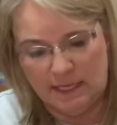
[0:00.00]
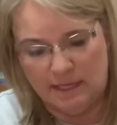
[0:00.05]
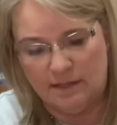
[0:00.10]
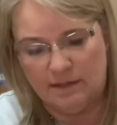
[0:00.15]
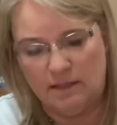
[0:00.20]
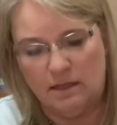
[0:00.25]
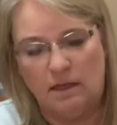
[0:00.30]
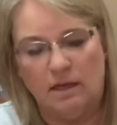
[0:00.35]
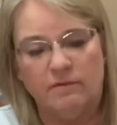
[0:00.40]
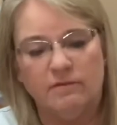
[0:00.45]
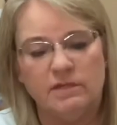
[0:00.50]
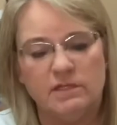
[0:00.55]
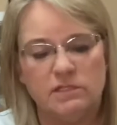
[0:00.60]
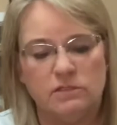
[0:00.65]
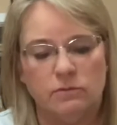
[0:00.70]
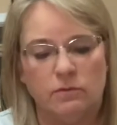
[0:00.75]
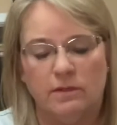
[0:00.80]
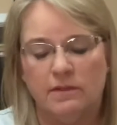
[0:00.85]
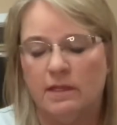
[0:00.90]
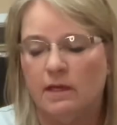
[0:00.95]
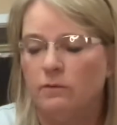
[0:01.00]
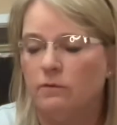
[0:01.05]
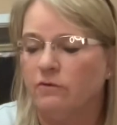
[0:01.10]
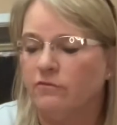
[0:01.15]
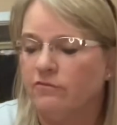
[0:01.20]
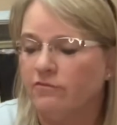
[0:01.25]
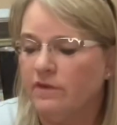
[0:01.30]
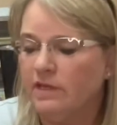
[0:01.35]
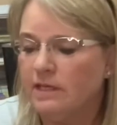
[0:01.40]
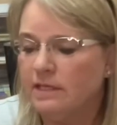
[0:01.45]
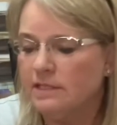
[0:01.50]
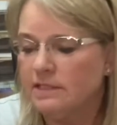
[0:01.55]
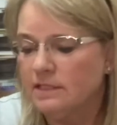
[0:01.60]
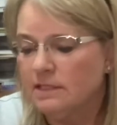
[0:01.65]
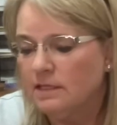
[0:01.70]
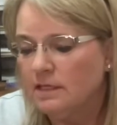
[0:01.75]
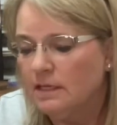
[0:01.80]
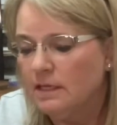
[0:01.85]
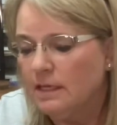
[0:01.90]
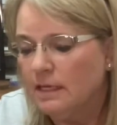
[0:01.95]
the obvious one that will fit
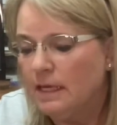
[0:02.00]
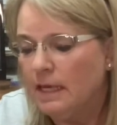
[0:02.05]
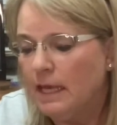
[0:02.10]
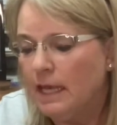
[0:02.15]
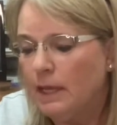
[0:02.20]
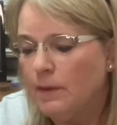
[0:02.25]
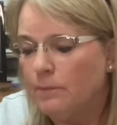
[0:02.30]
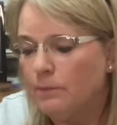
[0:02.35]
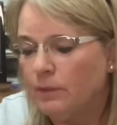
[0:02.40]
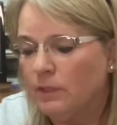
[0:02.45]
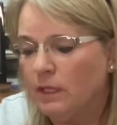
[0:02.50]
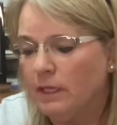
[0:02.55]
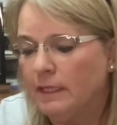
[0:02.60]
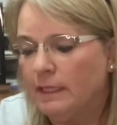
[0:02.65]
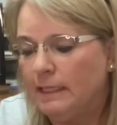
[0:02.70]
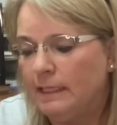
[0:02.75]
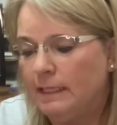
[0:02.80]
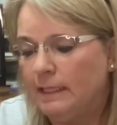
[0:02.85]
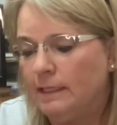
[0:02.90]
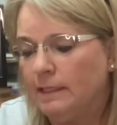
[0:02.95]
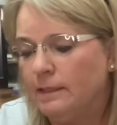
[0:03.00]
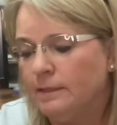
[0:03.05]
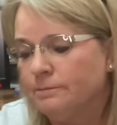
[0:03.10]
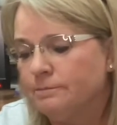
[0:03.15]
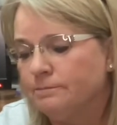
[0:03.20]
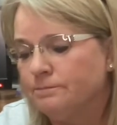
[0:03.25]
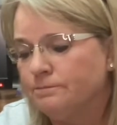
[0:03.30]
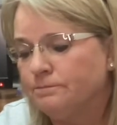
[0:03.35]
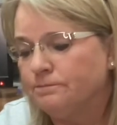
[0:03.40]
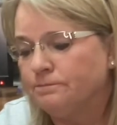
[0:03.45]
and plug it in.